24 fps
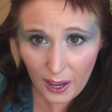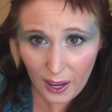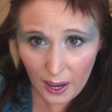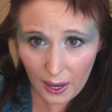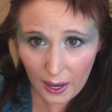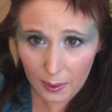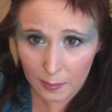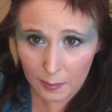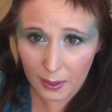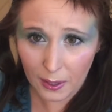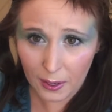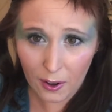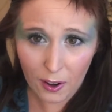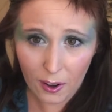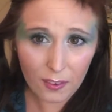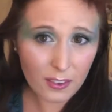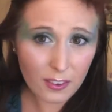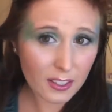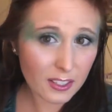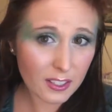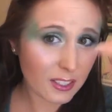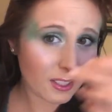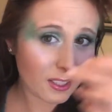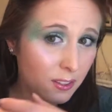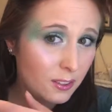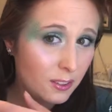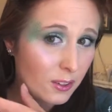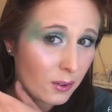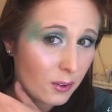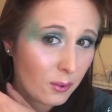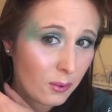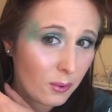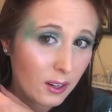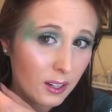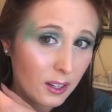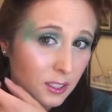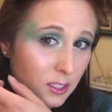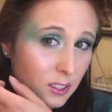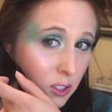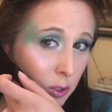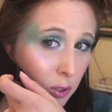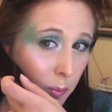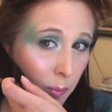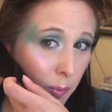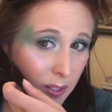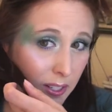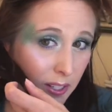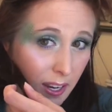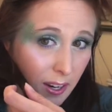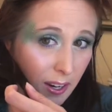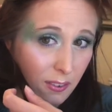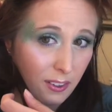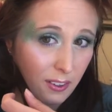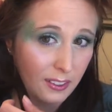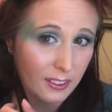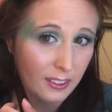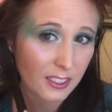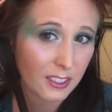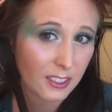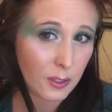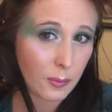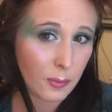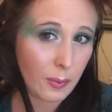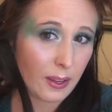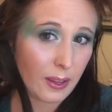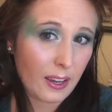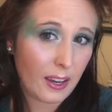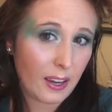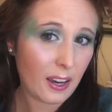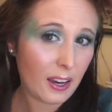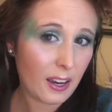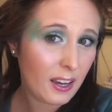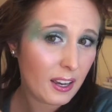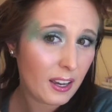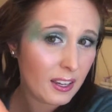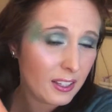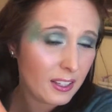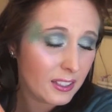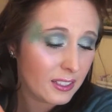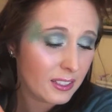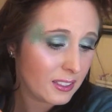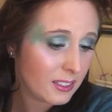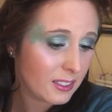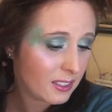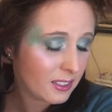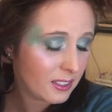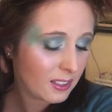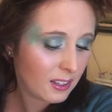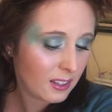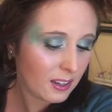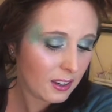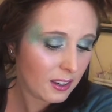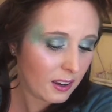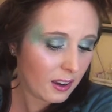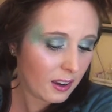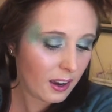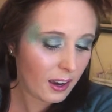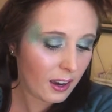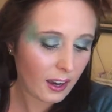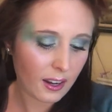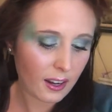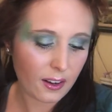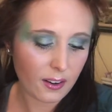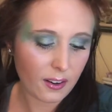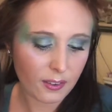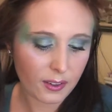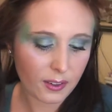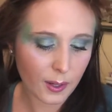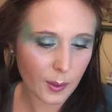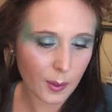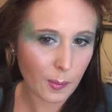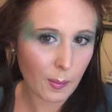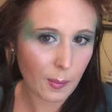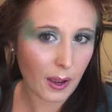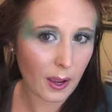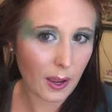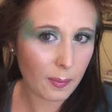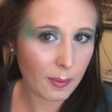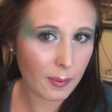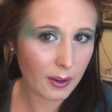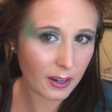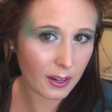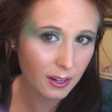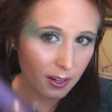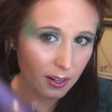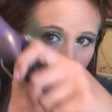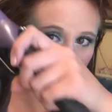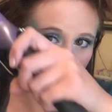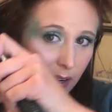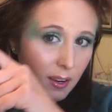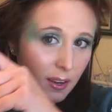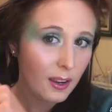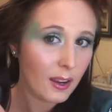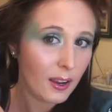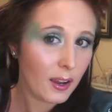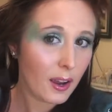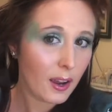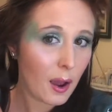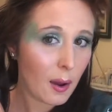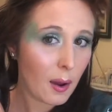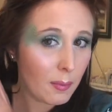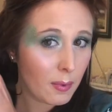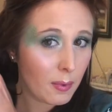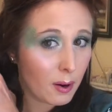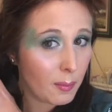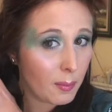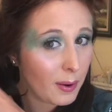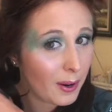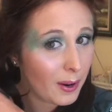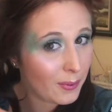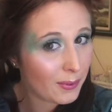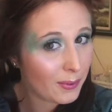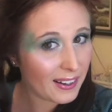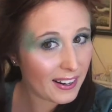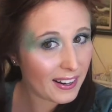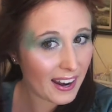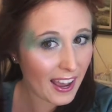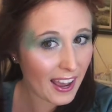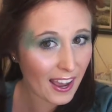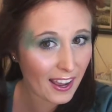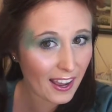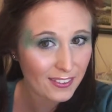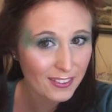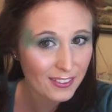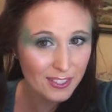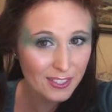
I mean, obviously you don't want super tight ringlets because, I don't know, in my opinion, a mermaid wouldn't have